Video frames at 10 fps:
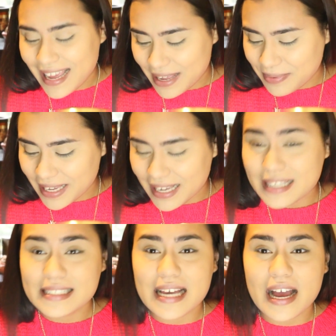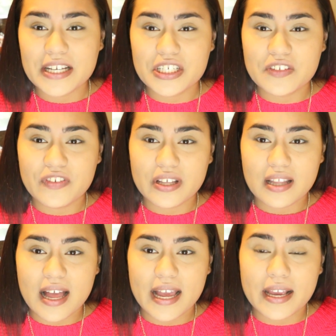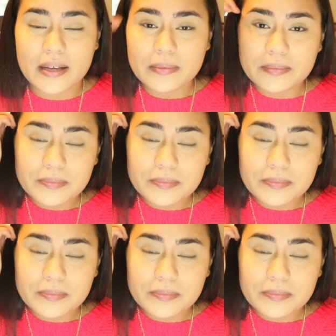because I just feel like